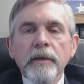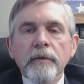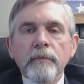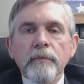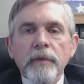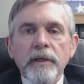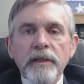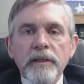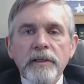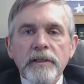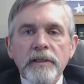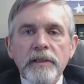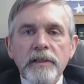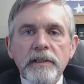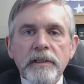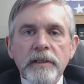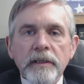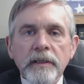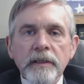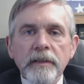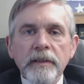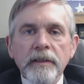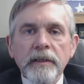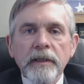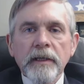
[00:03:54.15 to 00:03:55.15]
but
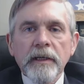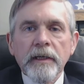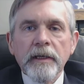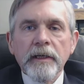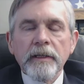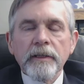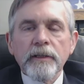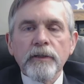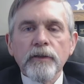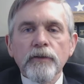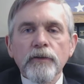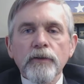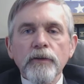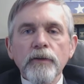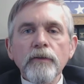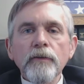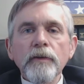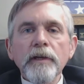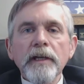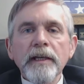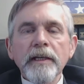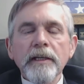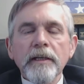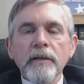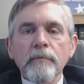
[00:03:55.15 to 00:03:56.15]
still you do
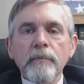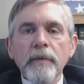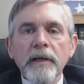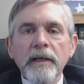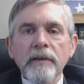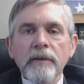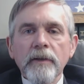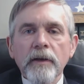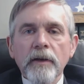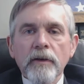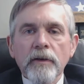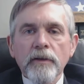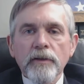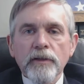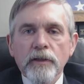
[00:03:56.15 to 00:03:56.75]
need to be there